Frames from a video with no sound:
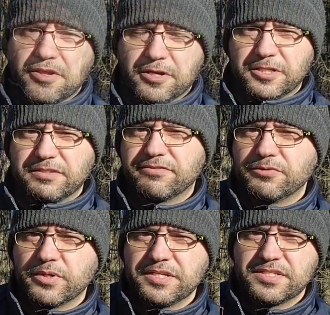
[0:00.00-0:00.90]
There are different
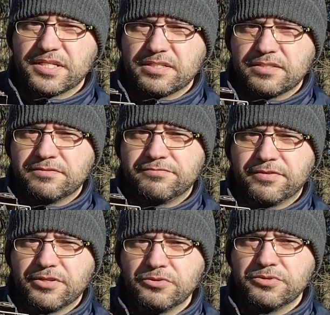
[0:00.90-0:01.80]
ways of
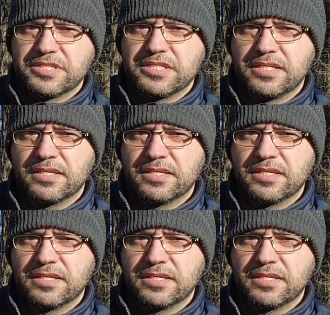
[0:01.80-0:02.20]
using